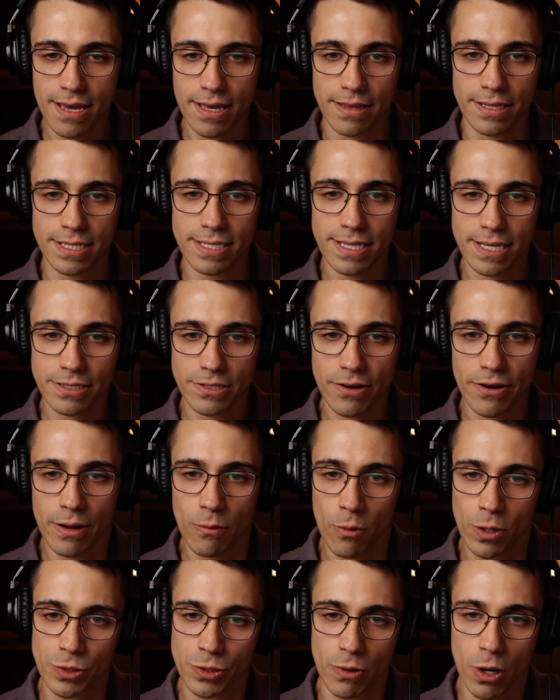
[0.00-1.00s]
the Sixth
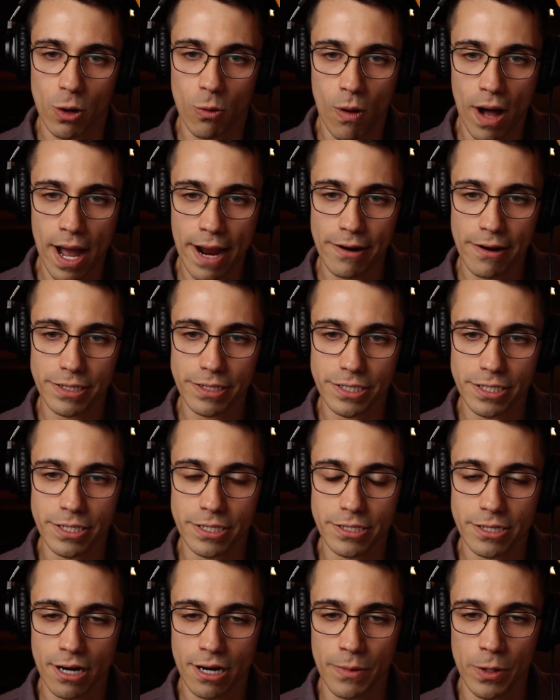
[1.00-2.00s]
Circuit was required to
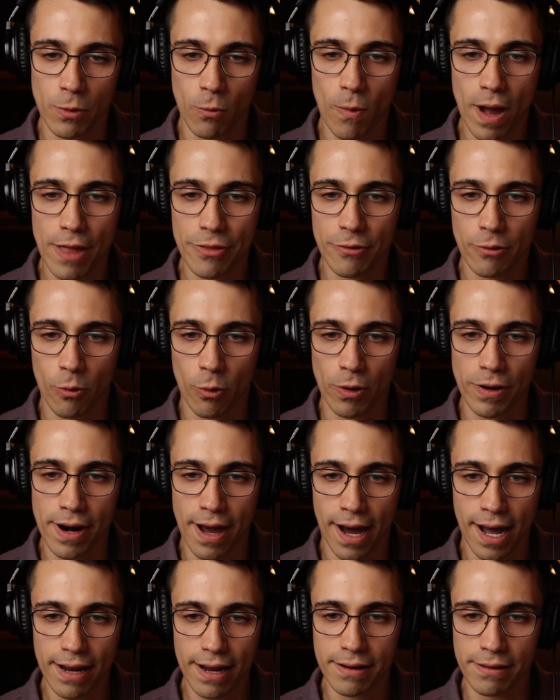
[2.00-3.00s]
determine whether or
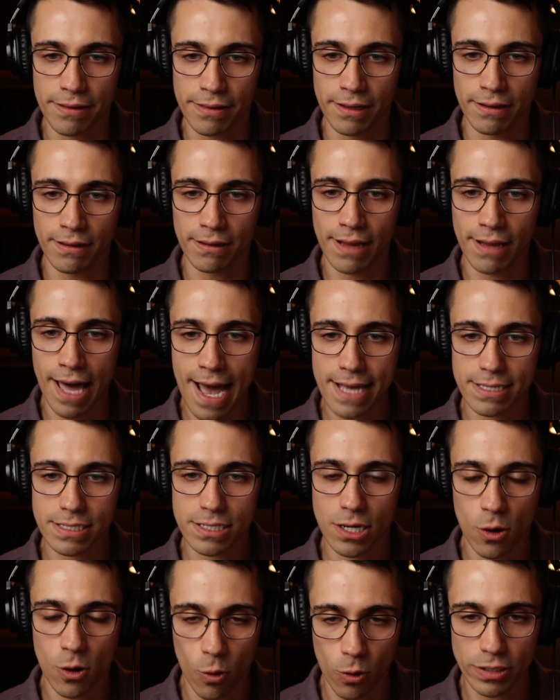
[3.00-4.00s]
not the
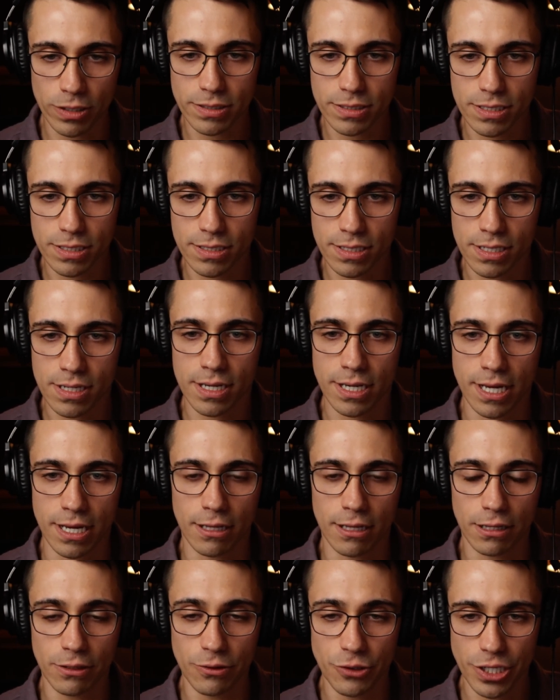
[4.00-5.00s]
last court's
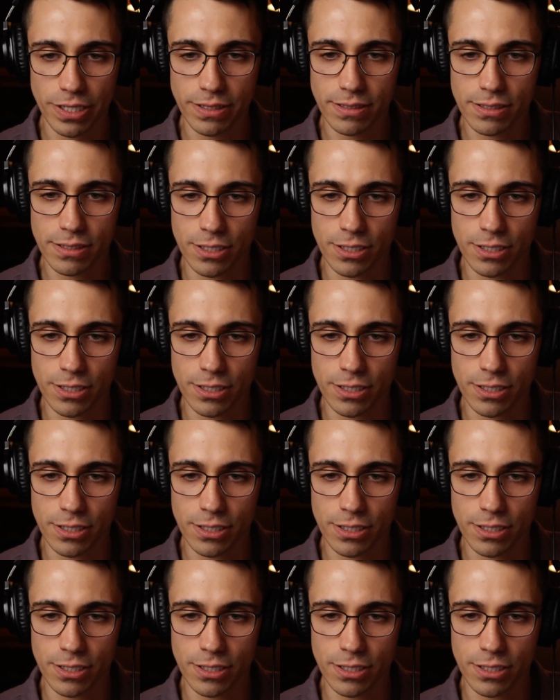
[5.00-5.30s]
conclusions,